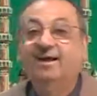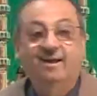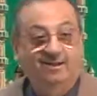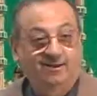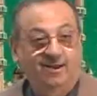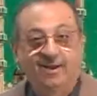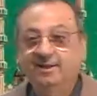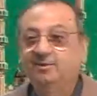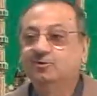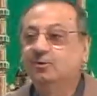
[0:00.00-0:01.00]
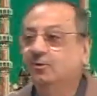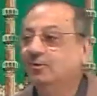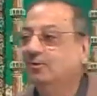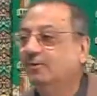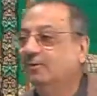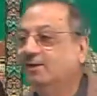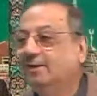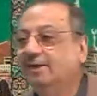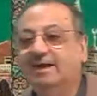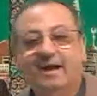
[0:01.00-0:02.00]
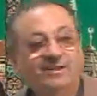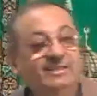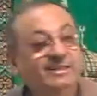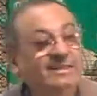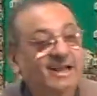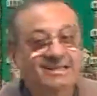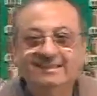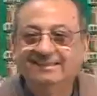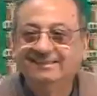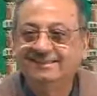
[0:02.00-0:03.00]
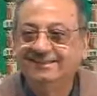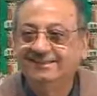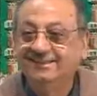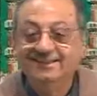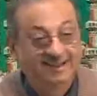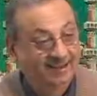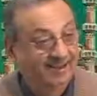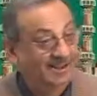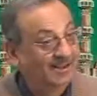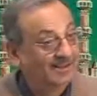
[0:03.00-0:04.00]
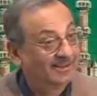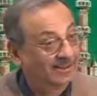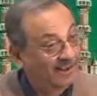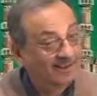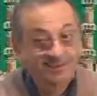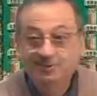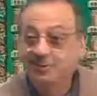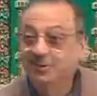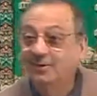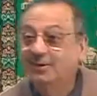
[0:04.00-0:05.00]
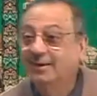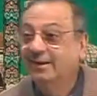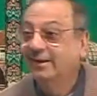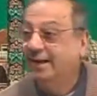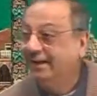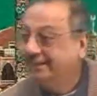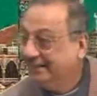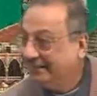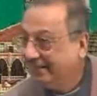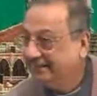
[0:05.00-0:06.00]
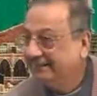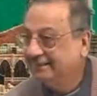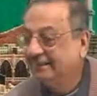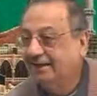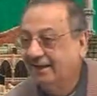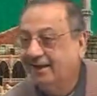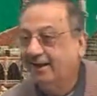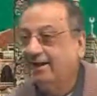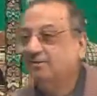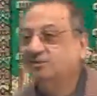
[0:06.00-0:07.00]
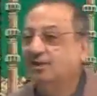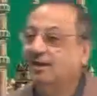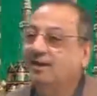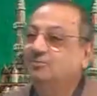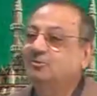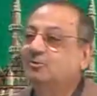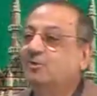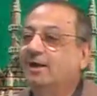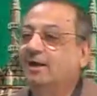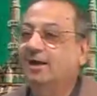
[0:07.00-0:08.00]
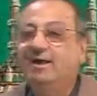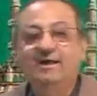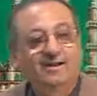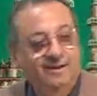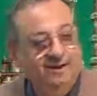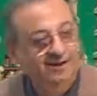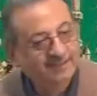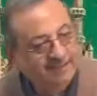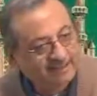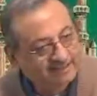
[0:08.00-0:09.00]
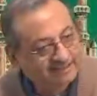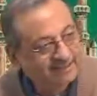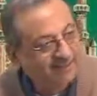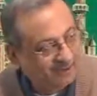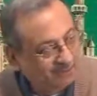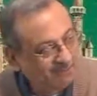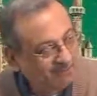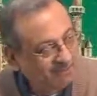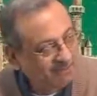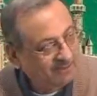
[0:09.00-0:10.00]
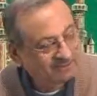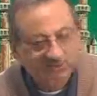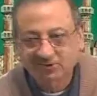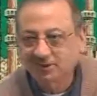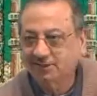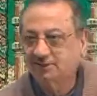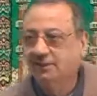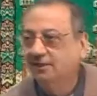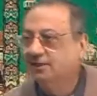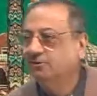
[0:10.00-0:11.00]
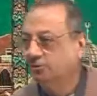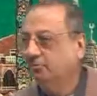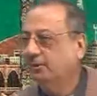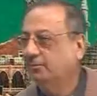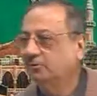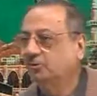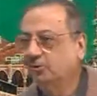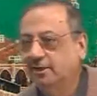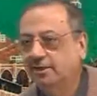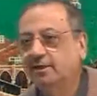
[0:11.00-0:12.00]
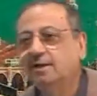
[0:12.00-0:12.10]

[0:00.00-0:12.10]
Ra'aytu Qadiyan. Ra'aytu Qadiyan. And Salamtu ala Qadin. Are you with me, brothers and sisters? You'll be able to do it?